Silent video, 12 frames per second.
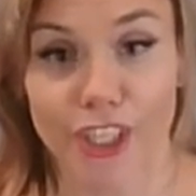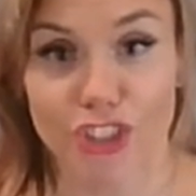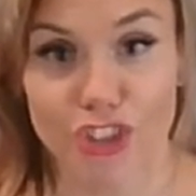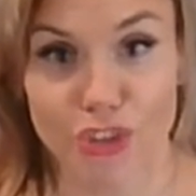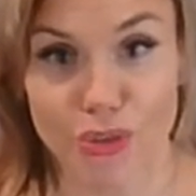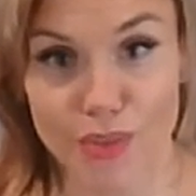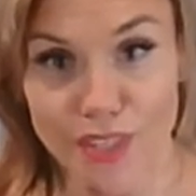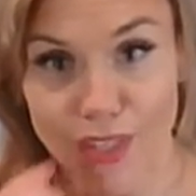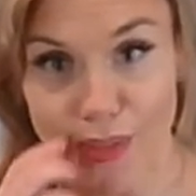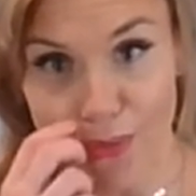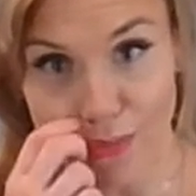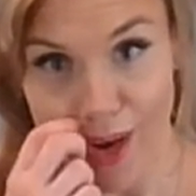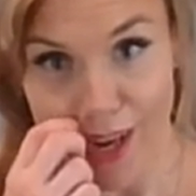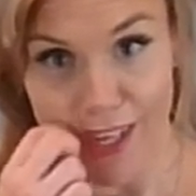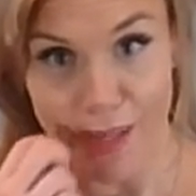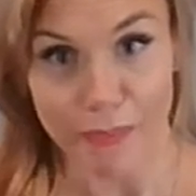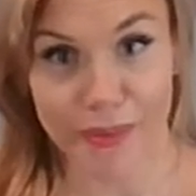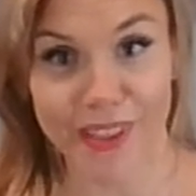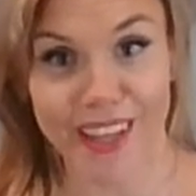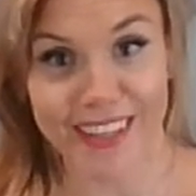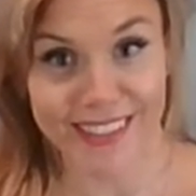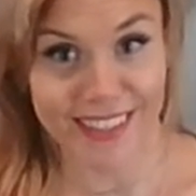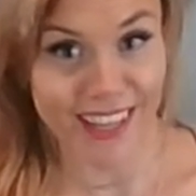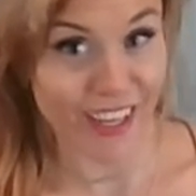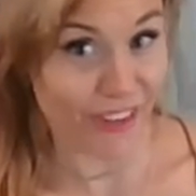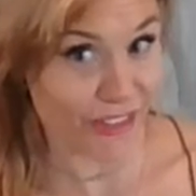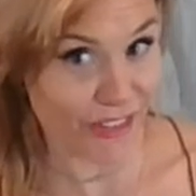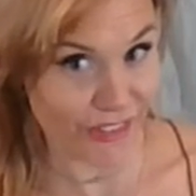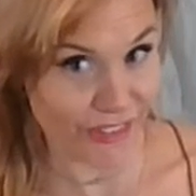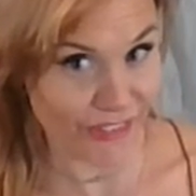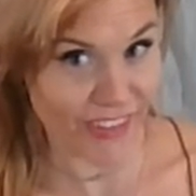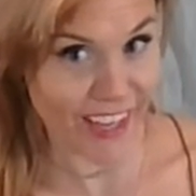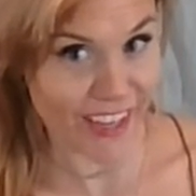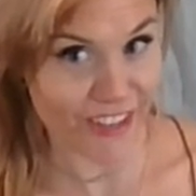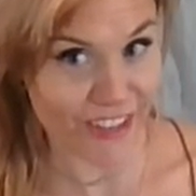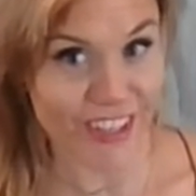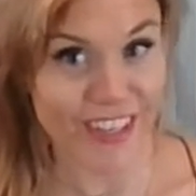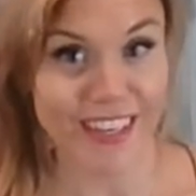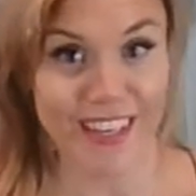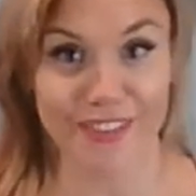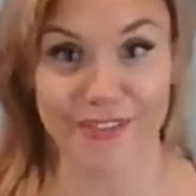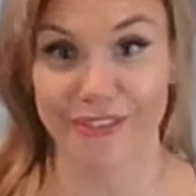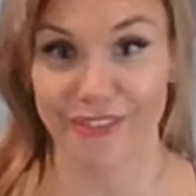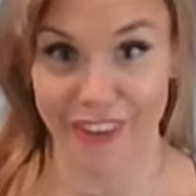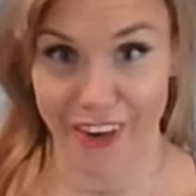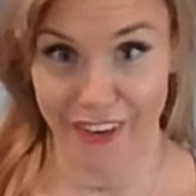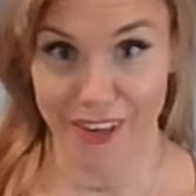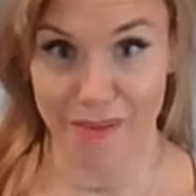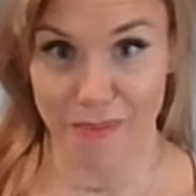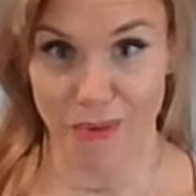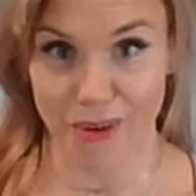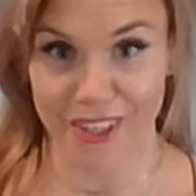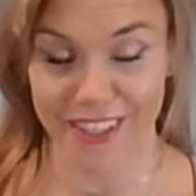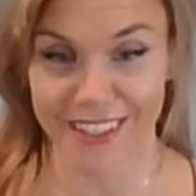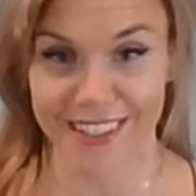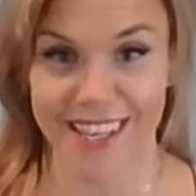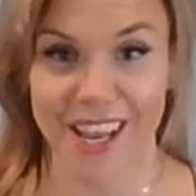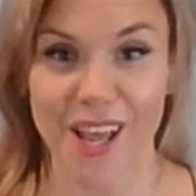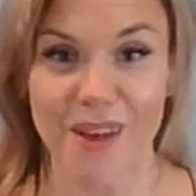choosing the right place to get your certification is very important